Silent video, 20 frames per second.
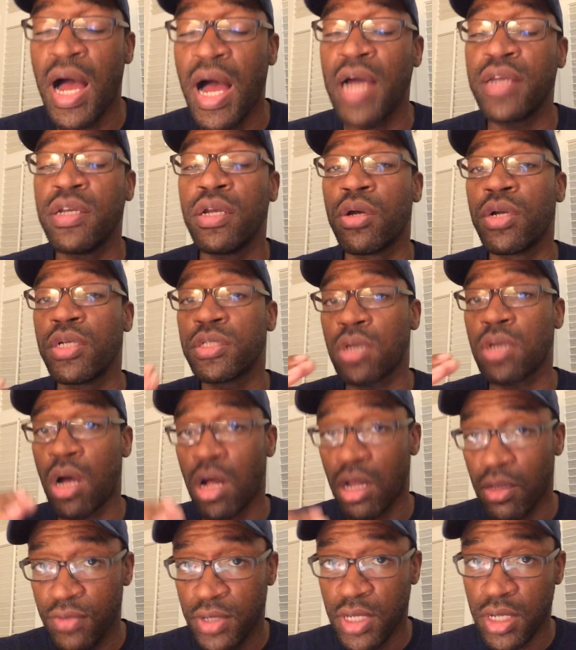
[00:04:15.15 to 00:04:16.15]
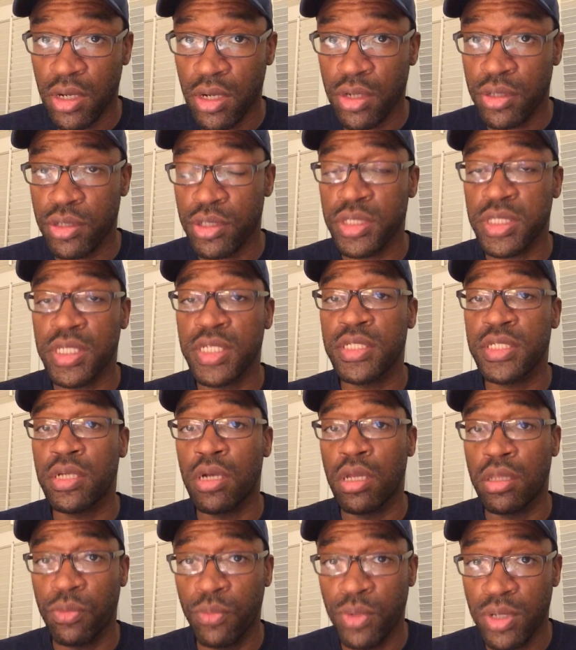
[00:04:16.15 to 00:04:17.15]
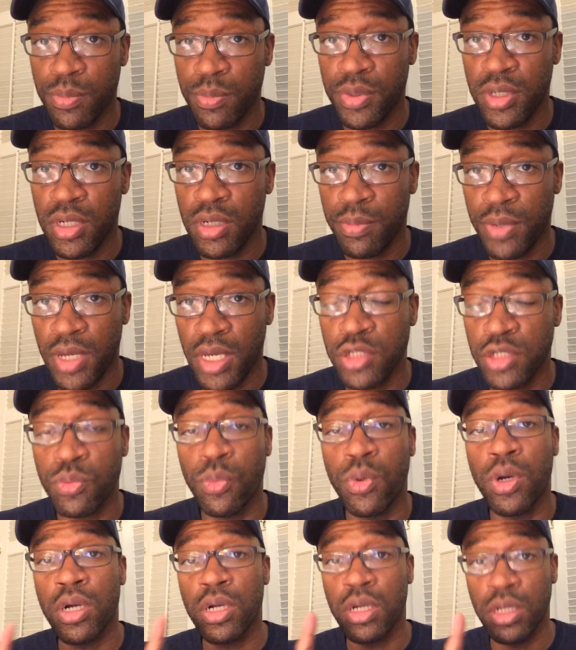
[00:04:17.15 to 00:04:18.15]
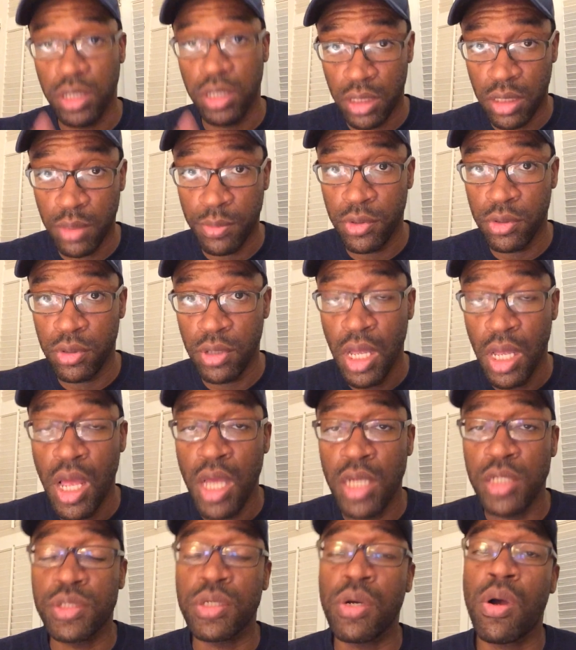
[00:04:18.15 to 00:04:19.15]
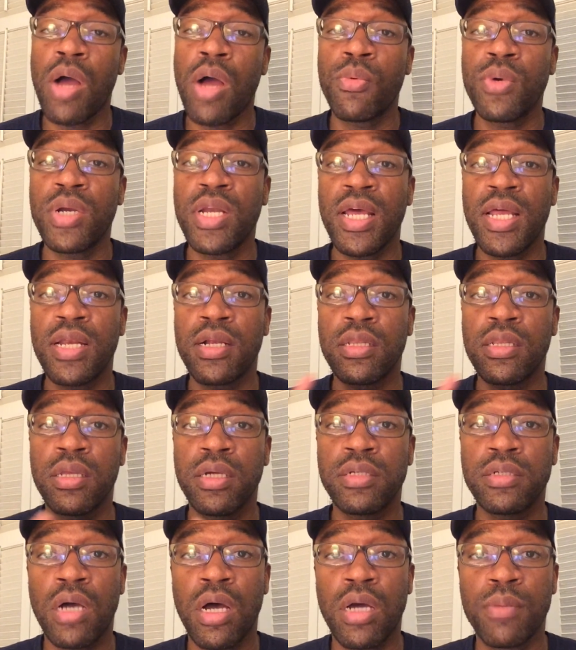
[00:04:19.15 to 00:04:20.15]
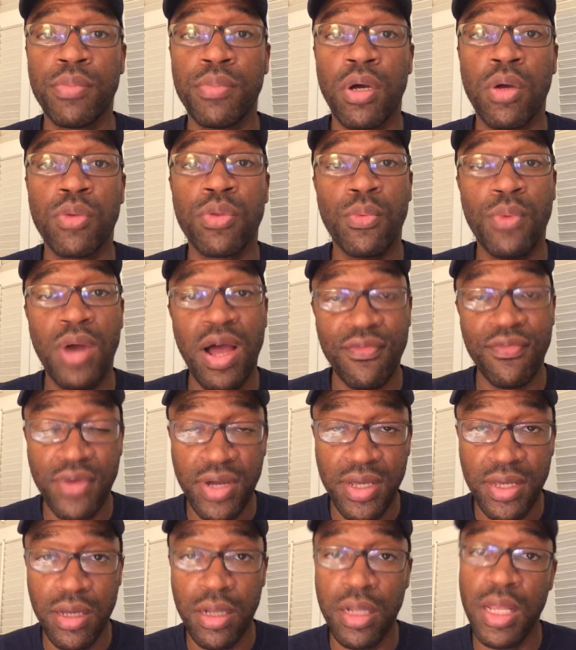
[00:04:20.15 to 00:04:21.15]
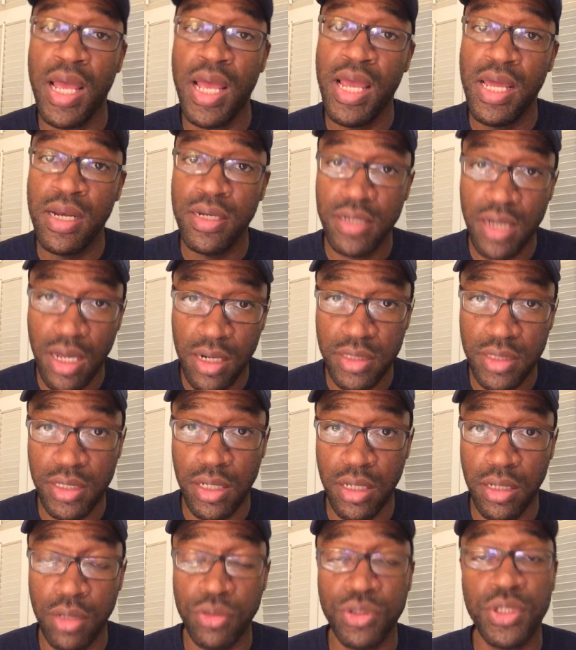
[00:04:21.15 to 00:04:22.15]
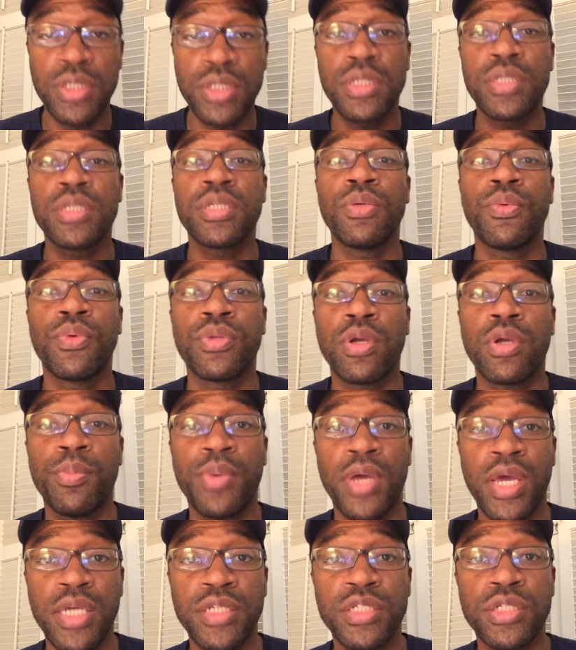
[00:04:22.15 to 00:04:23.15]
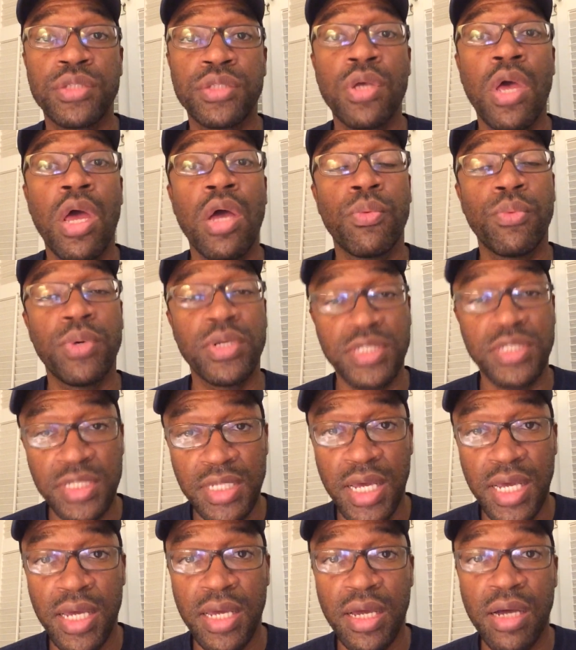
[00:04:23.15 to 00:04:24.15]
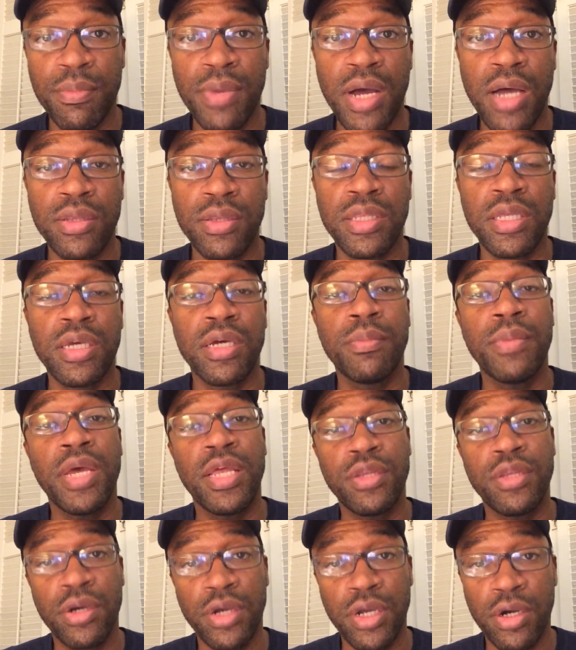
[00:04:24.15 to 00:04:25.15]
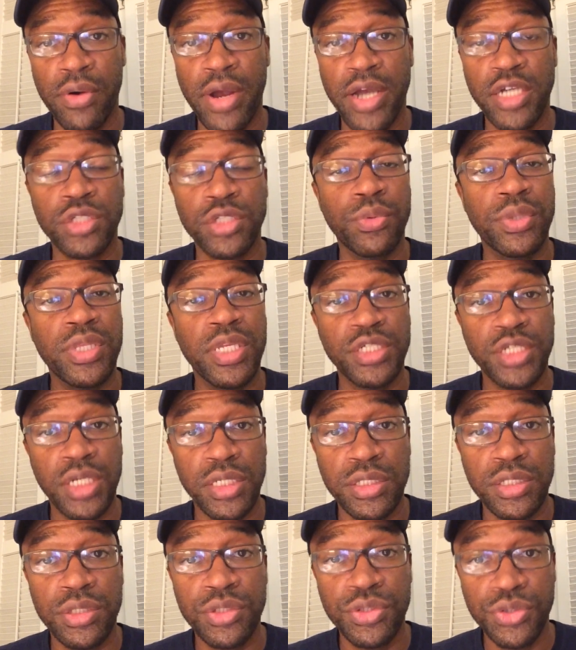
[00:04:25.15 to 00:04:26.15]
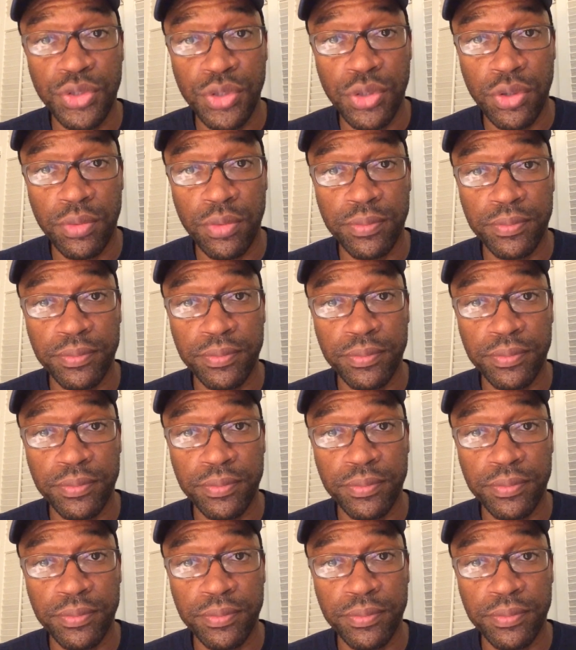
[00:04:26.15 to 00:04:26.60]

I noticed all the characters listed on the Wikipedia page were clickable, so I went ahead and clicked on both Raphael and Donatello just to see what their pages would say about them and their interaction with Injustice 2.